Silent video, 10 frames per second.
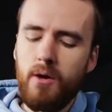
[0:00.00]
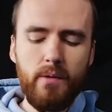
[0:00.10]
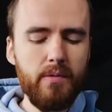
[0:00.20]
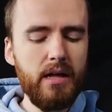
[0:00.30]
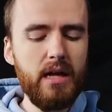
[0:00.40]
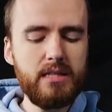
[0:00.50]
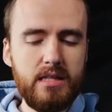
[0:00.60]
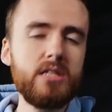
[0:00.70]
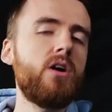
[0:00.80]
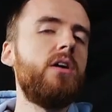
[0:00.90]
We realized
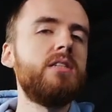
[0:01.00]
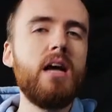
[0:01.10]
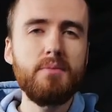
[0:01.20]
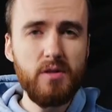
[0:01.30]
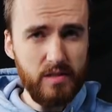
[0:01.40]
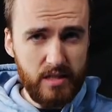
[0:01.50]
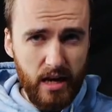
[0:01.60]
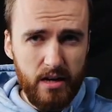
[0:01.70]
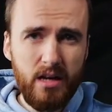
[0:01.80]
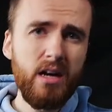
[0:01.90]
this card is absolutely
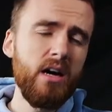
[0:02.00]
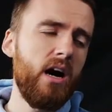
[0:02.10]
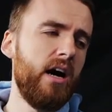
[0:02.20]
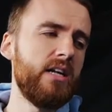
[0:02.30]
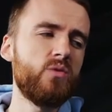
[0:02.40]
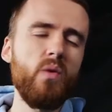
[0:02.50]
insane. It's